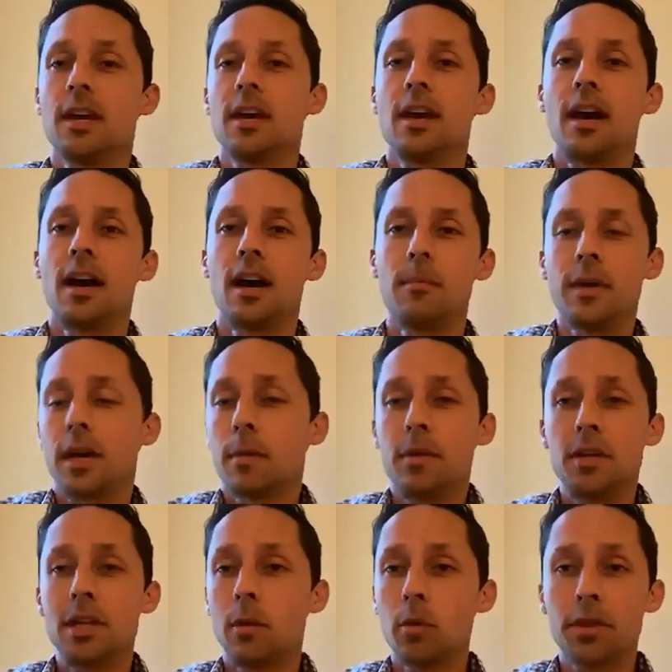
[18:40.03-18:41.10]
It can be
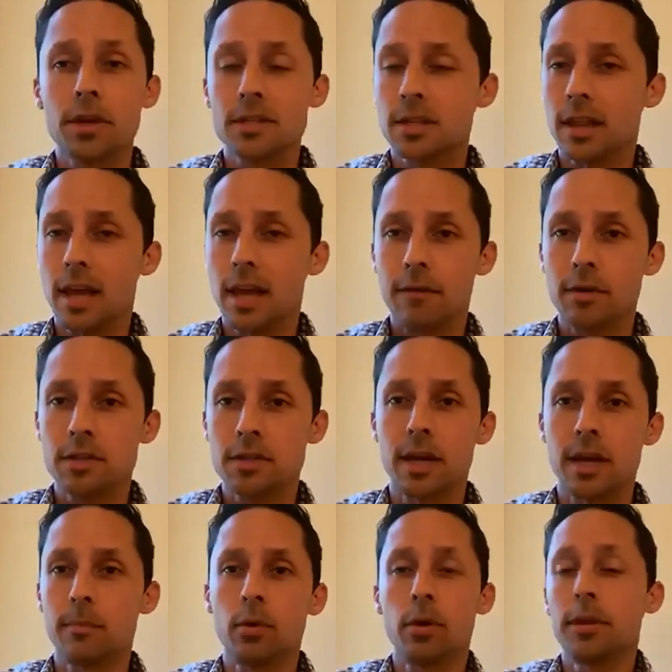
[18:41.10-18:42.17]
done with a saliva
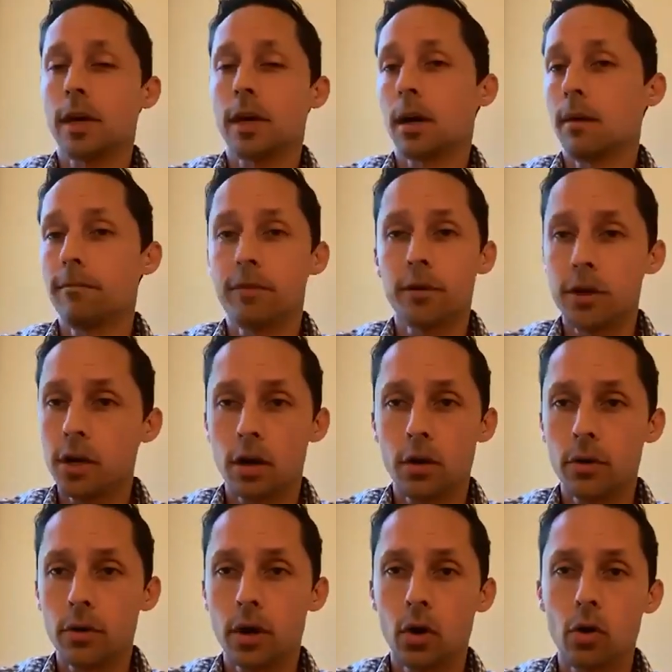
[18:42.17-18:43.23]
sample in the comfort of your own
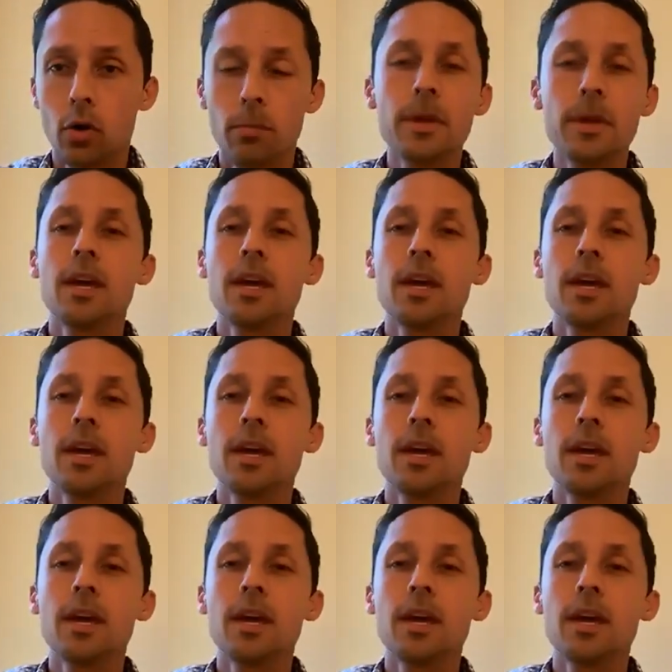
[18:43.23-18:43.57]
home.